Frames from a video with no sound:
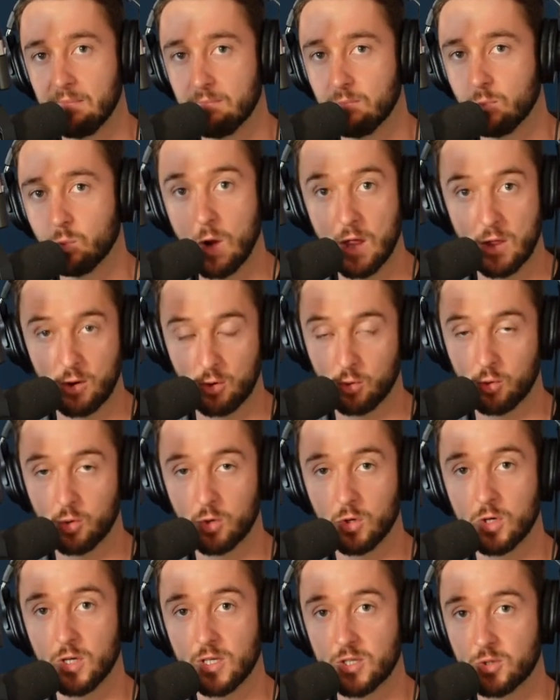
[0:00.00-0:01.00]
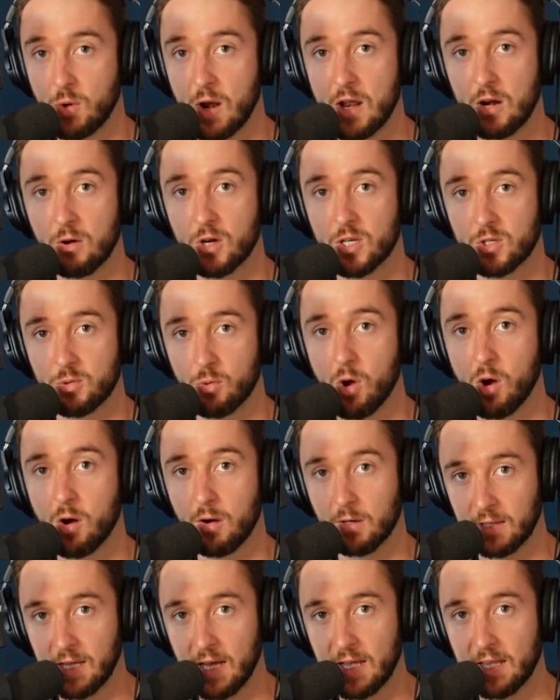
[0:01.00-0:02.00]
whether it's right or it's
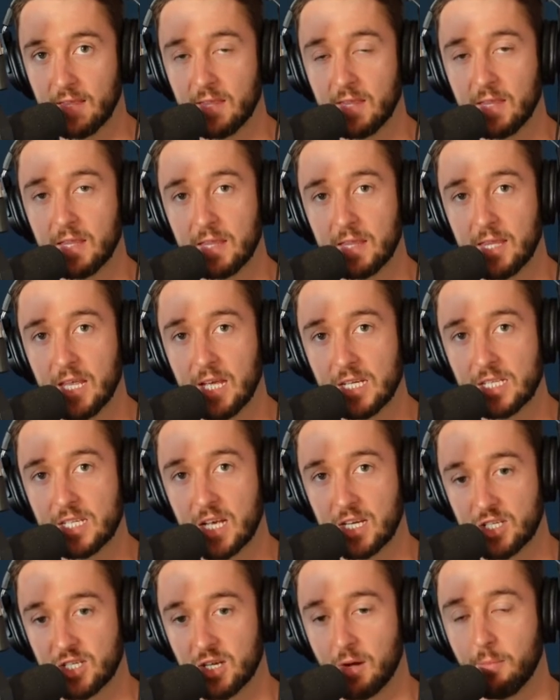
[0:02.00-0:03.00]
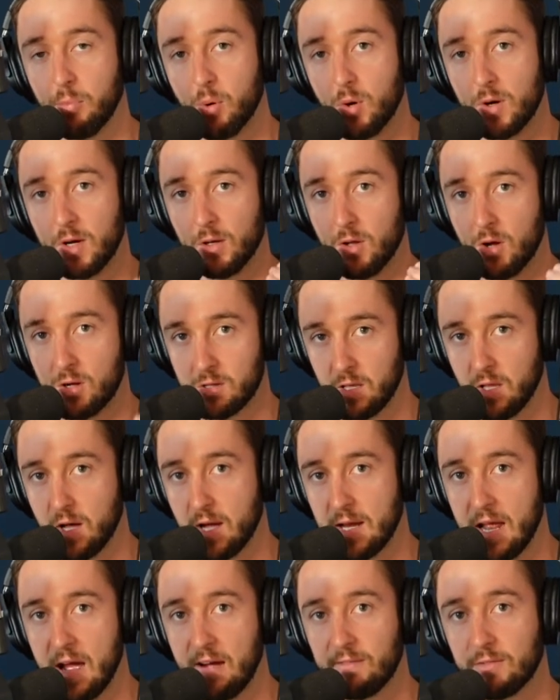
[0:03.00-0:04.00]
wrong, that things at some point along the
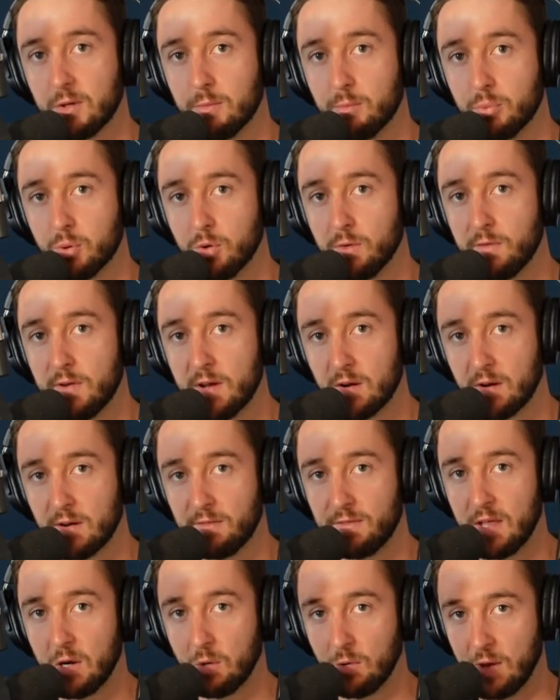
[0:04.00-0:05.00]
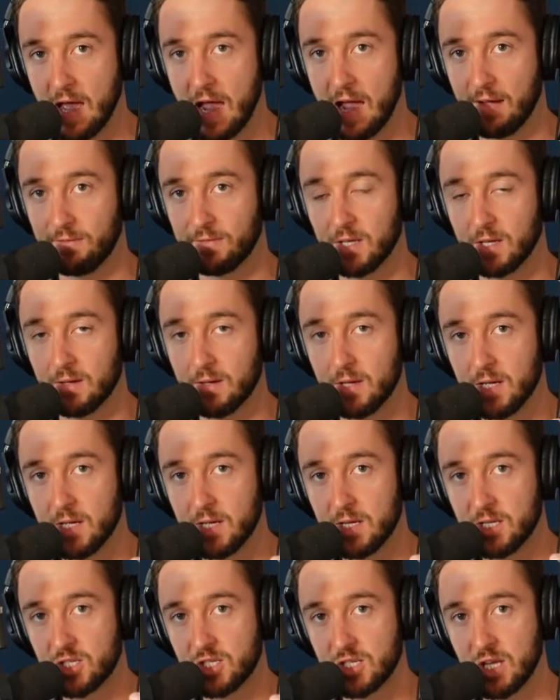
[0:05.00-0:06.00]
line have to improve here. And if they don't have to
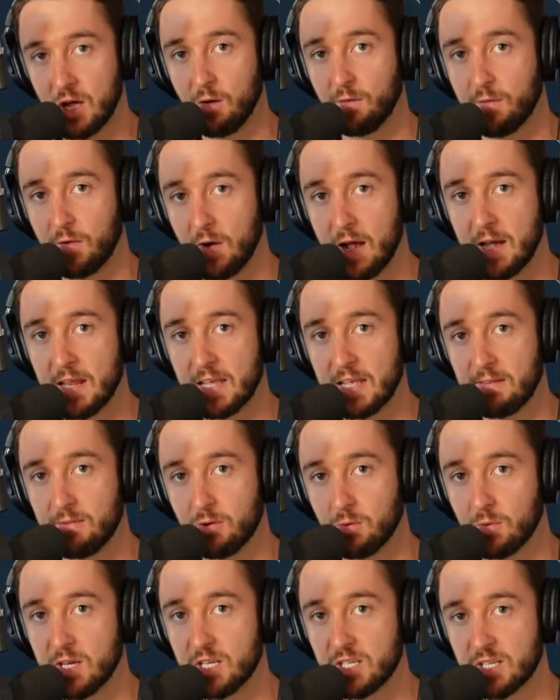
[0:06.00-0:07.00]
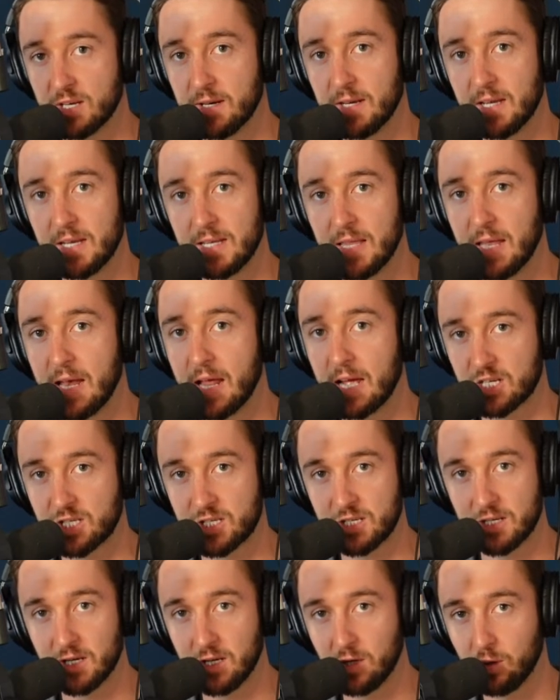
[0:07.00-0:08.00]
sell for any given reason in the
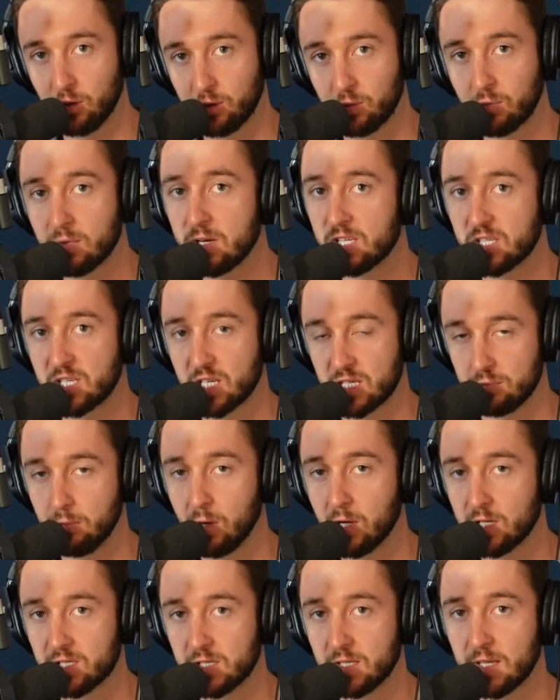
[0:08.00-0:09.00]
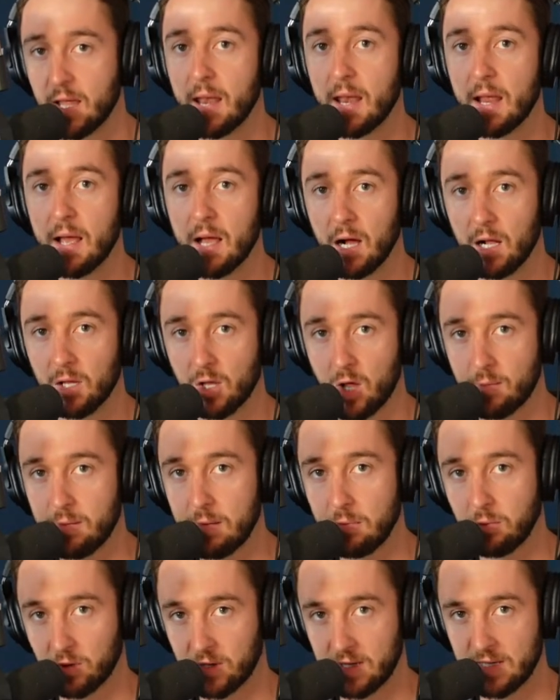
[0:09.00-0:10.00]
next 3 to 6 months, that a lot of
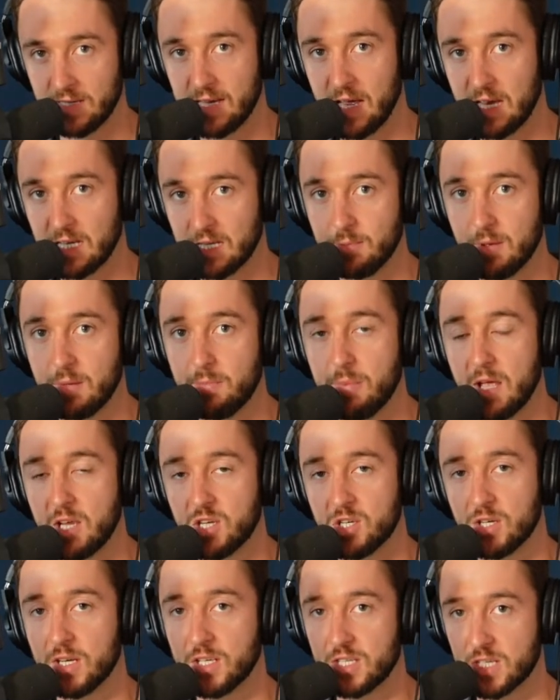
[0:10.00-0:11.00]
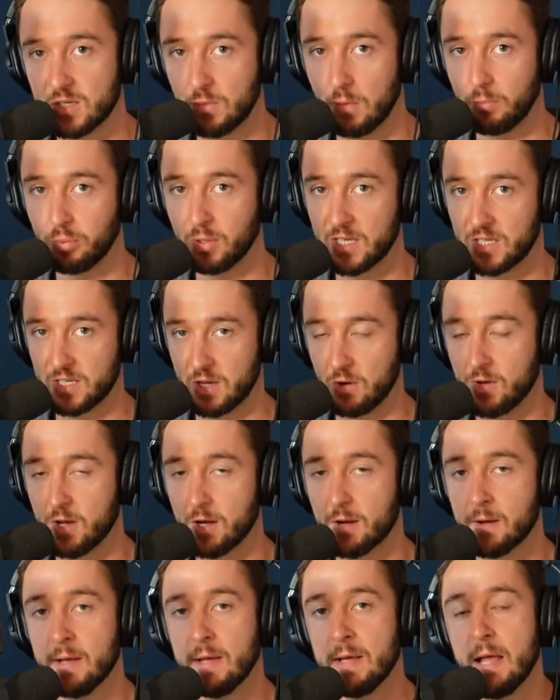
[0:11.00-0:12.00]
people are content to be patient and see what plays out
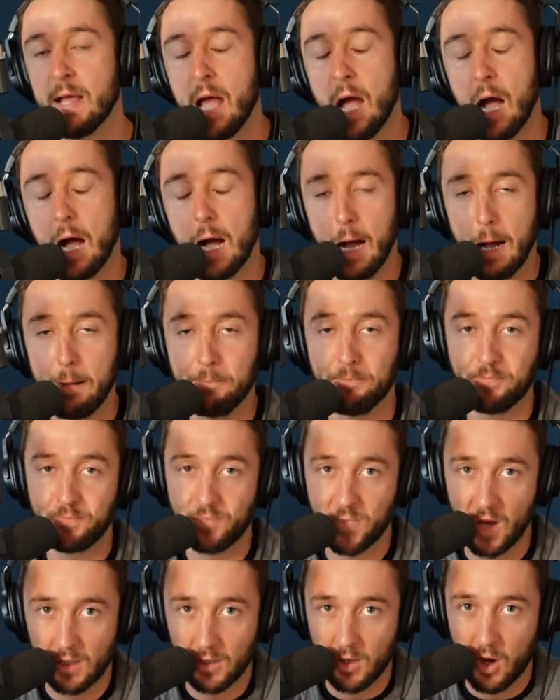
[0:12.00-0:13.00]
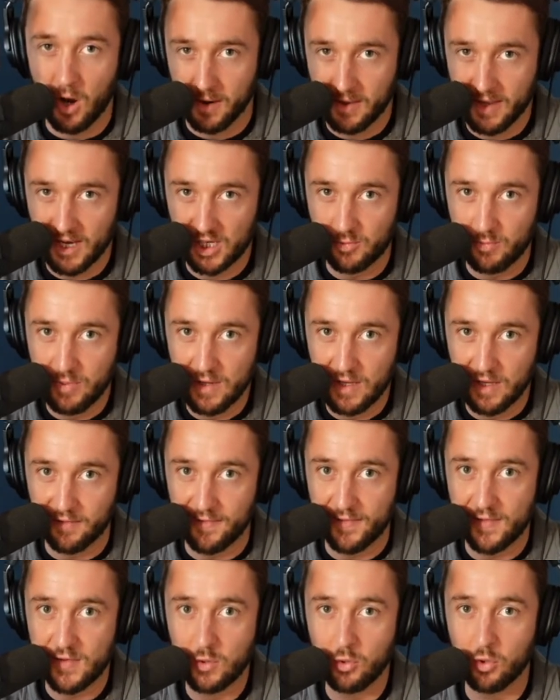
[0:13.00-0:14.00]
here. A lot of that's being
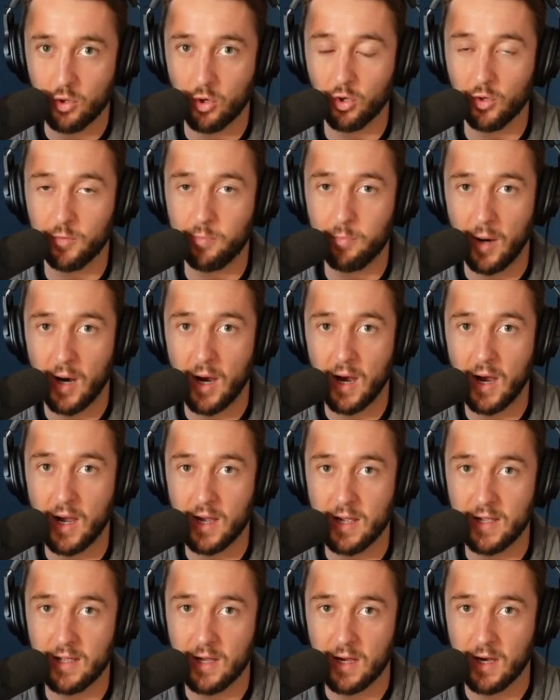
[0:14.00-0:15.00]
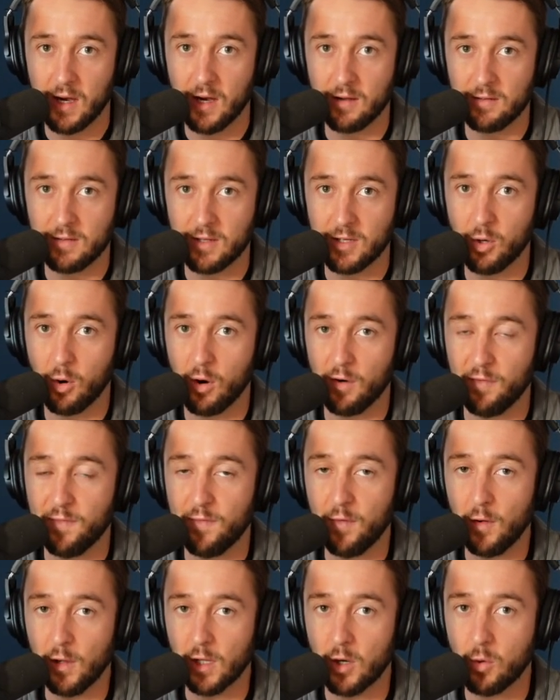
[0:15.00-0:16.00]
fueled by a
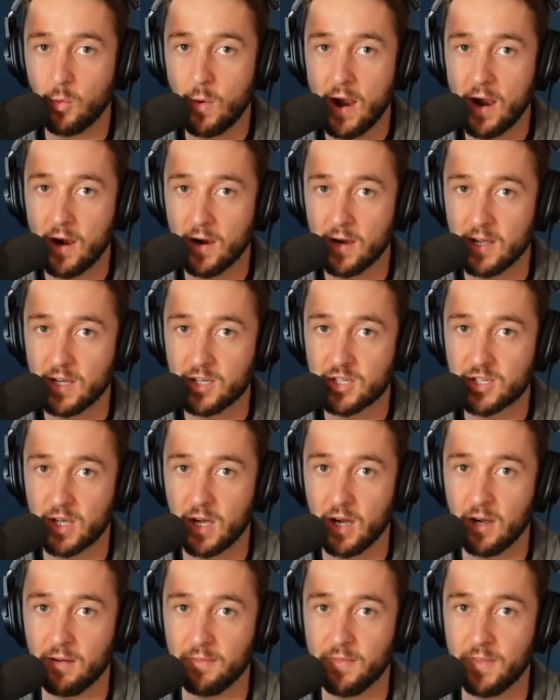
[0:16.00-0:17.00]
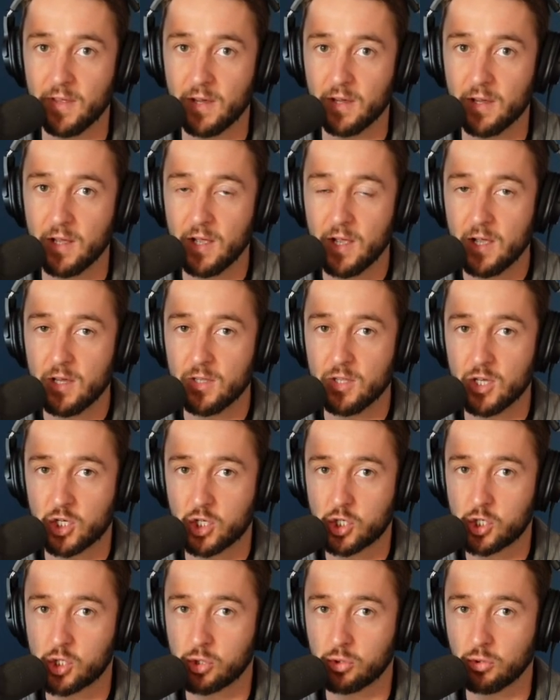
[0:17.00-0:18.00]
full awareness of the
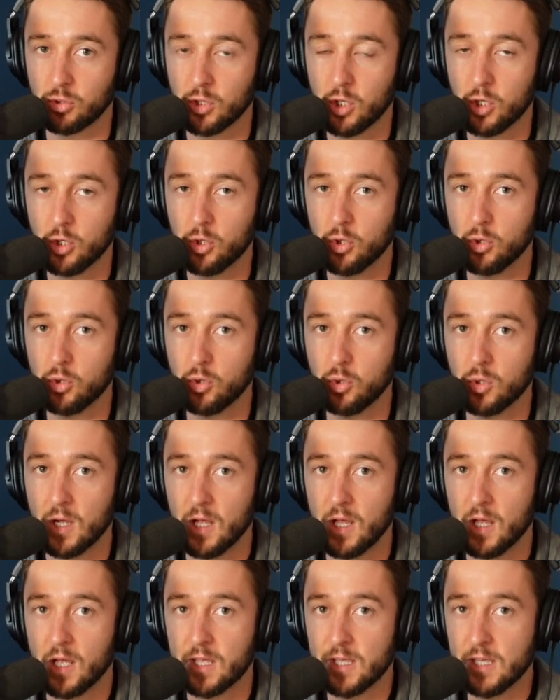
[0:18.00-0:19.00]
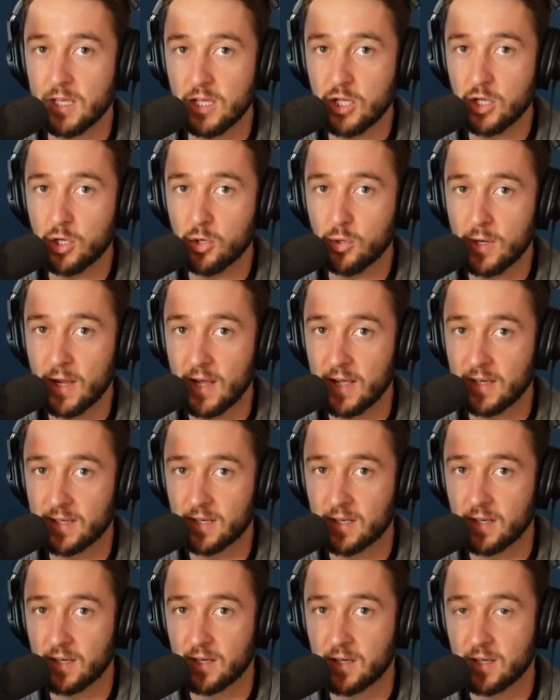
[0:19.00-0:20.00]
true unit
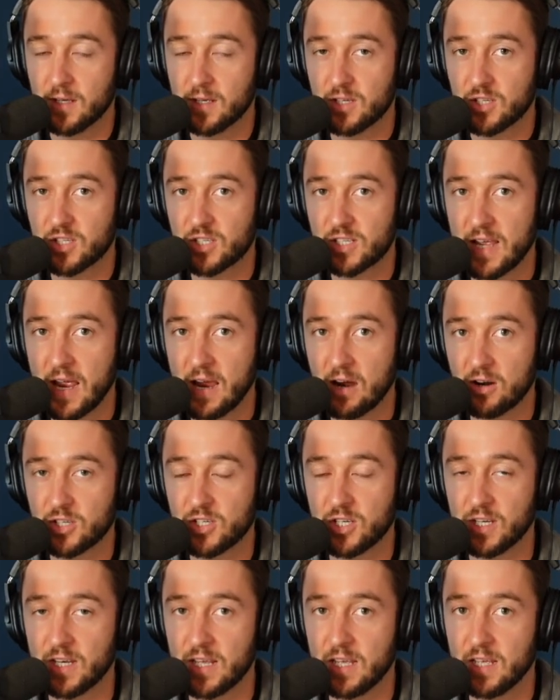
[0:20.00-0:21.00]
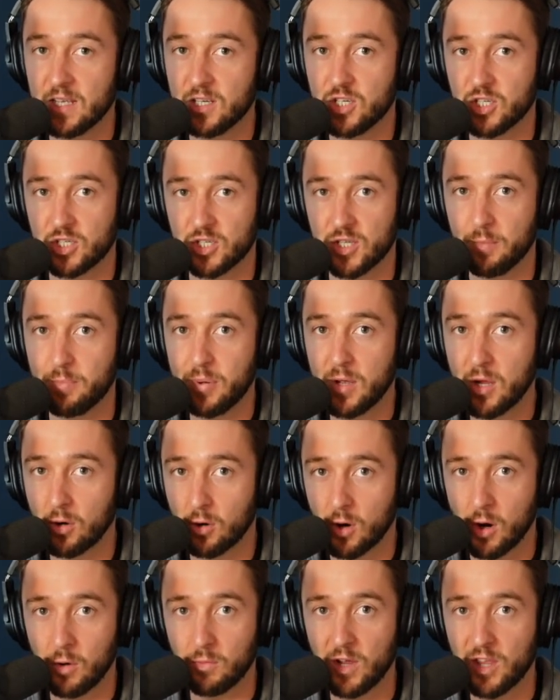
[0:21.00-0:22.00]
scarcity, just the
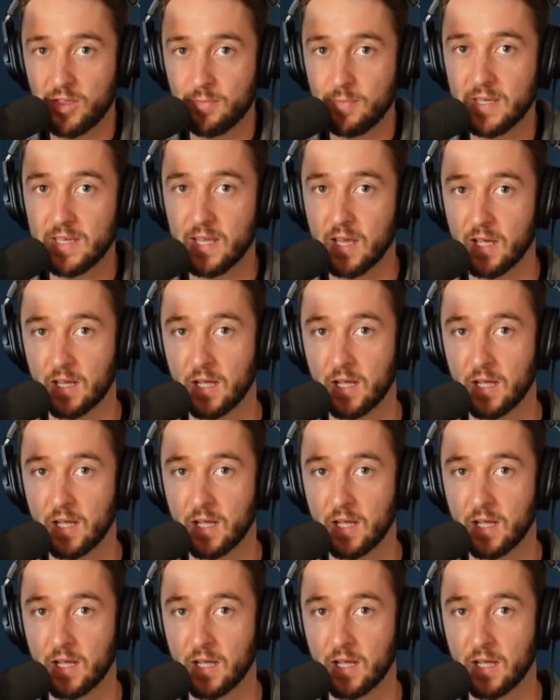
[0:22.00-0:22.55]
pure arithmetic